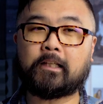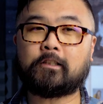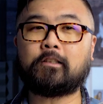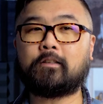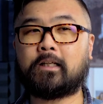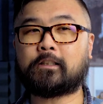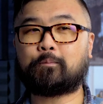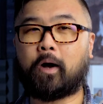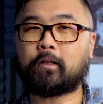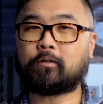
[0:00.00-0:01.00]
into this
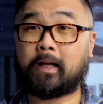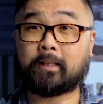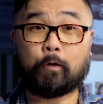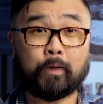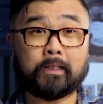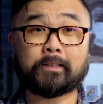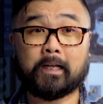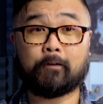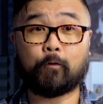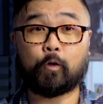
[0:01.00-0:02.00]
bottleneck that we
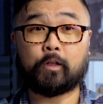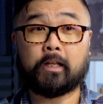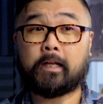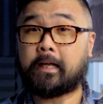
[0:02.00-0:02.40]
discovered